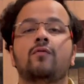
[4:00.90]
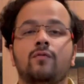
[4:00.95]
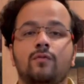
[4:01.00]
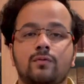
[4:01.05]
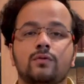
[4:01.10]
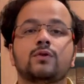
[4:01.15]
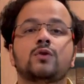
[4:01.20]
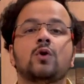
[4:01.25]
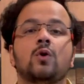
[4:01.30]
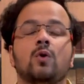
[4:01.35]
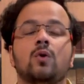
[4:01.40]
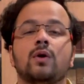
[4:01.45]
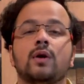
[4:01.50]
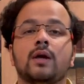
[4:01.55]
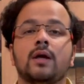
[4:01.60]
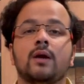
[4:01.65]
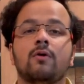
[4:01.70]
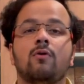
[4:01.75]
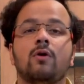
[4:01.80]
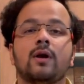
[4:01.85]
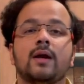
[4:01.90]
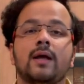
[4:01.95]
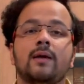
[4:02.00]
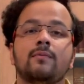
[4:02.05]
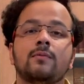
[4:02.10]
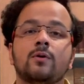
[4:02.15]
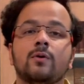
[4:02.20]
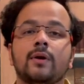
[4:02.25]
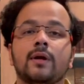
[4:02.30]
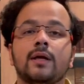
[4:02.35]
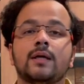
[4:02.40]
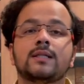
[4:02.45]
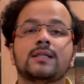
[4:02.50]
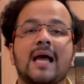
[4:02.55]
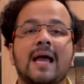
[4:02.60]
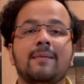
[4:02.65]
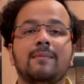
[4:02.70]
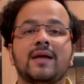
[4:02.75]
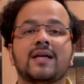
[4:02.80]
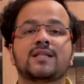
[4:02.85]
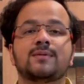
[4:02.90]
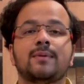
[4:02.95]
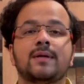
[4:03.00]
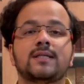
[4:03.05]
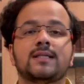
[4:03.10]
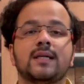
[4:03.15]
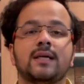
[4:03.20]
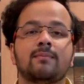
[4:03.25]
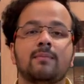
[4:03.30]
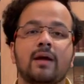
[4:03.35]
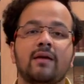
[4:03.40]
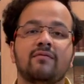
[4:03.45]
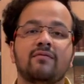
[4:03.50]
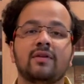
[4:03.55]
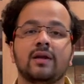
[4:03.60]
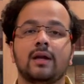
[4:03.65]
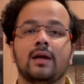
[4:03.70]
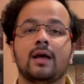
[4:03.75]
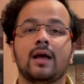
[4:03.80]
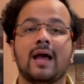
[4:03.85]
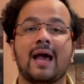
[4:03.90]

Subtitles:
So here what I am doing is I am expressing my will,